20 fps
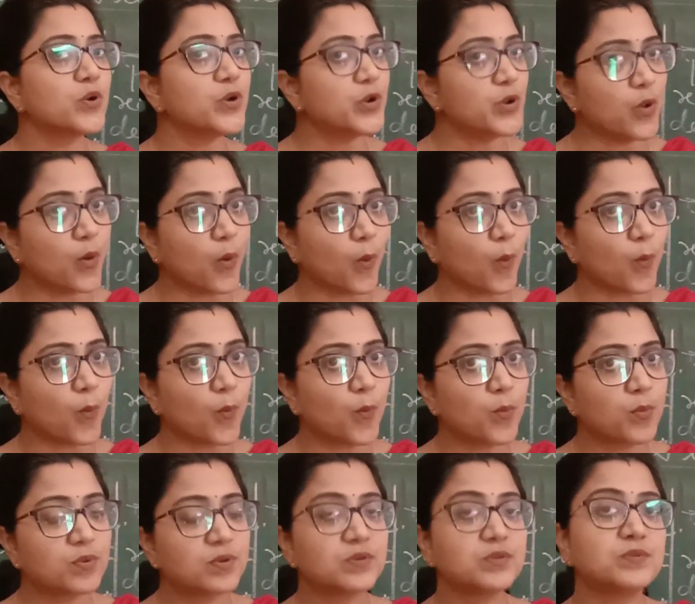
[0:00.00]
no,
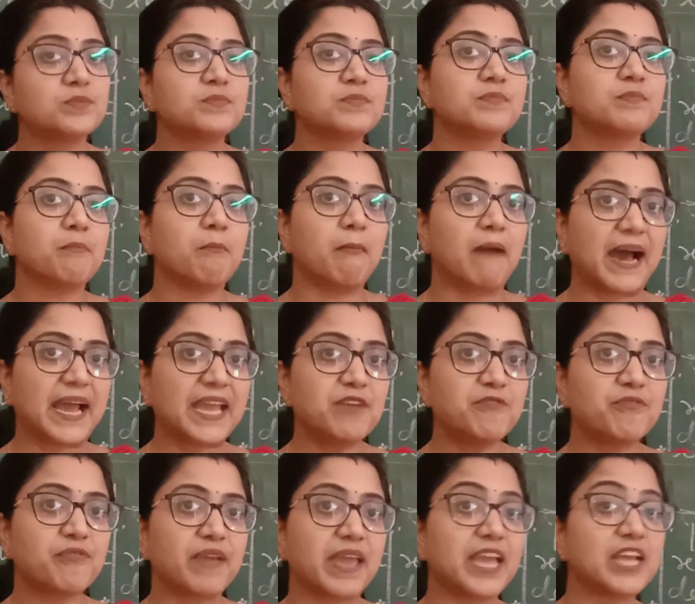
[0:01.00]
my
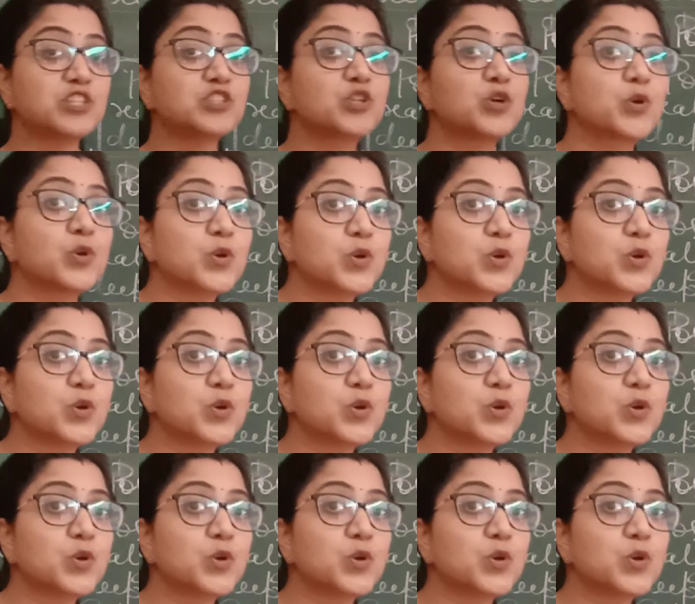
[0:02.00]
faith